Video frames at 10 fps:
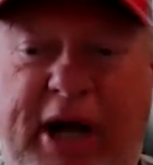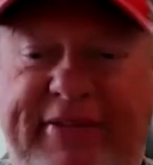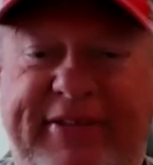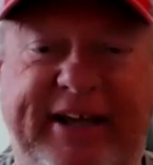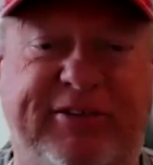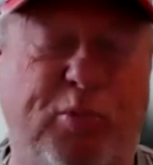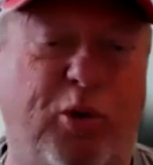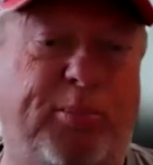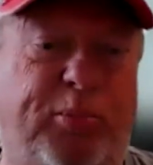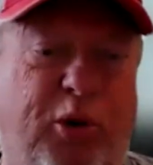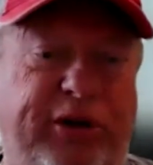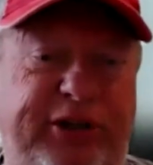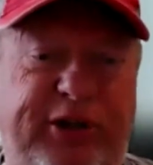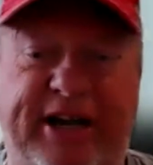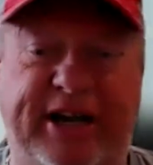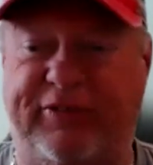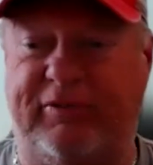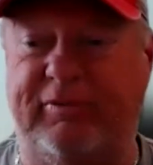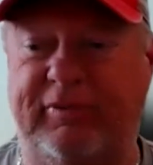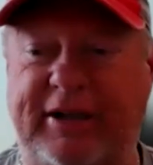I think it's more important that you guys
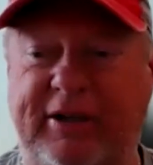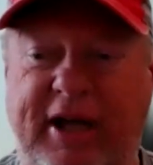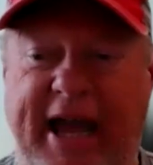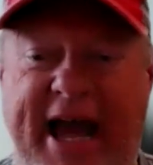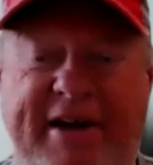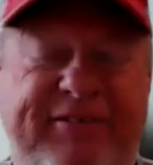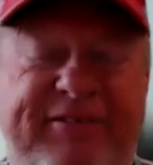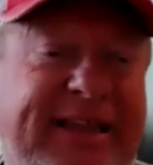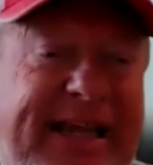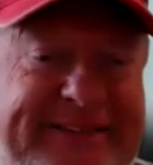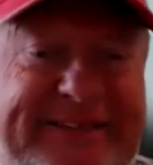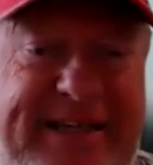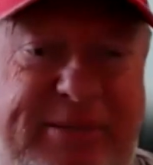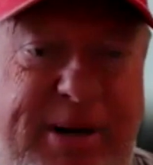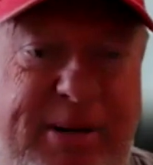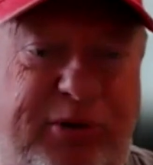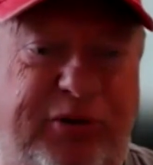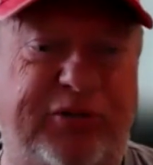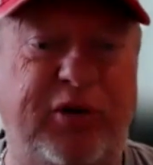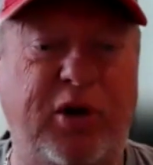have less team
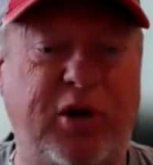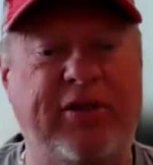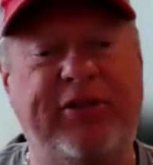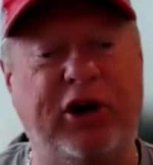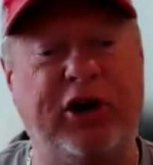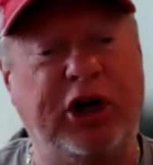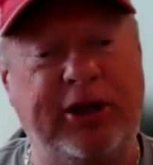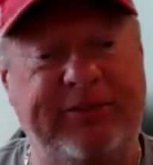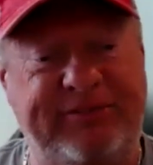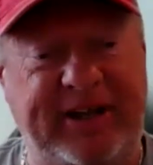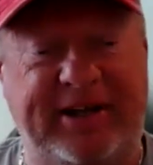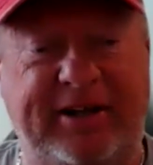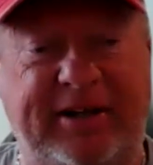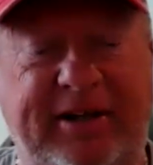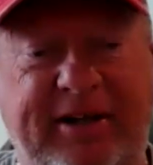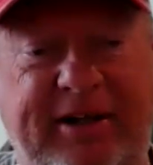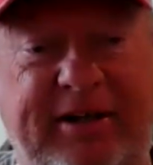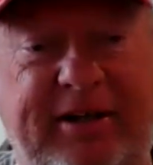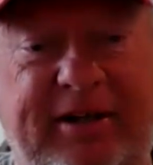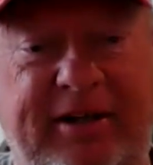members that are a good fit,
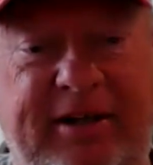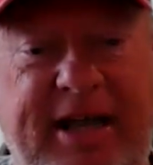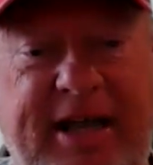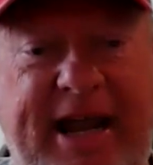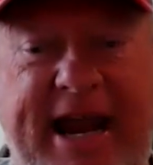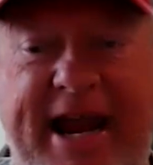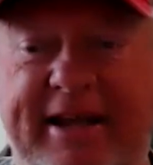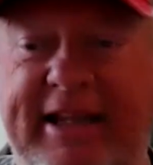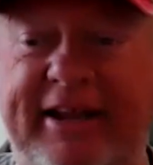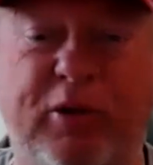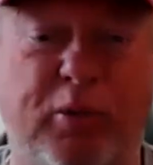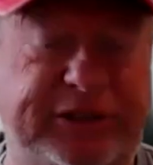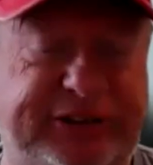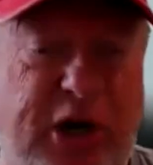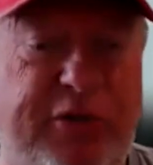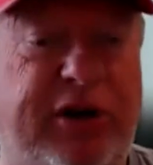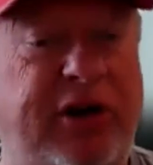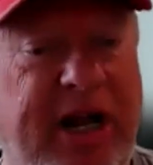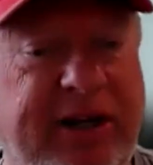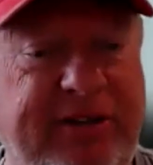and let the ones go that are
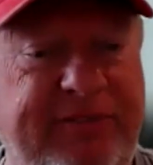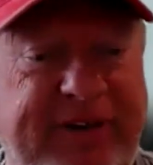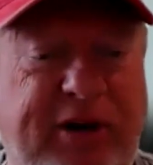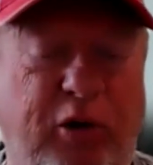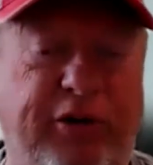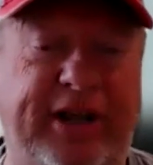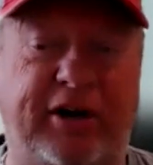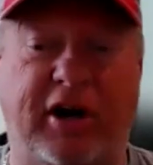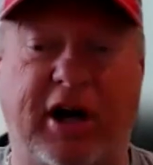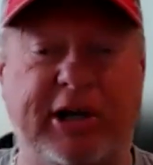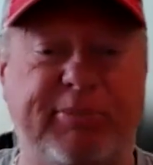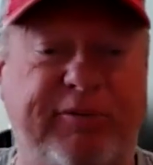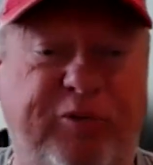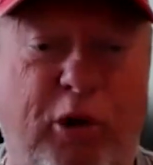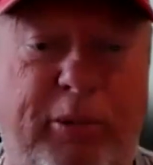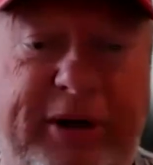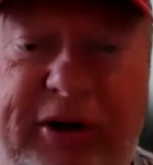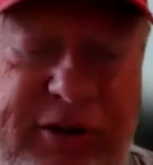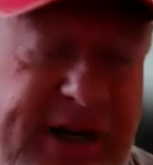not a good fit, or that are underperforming, or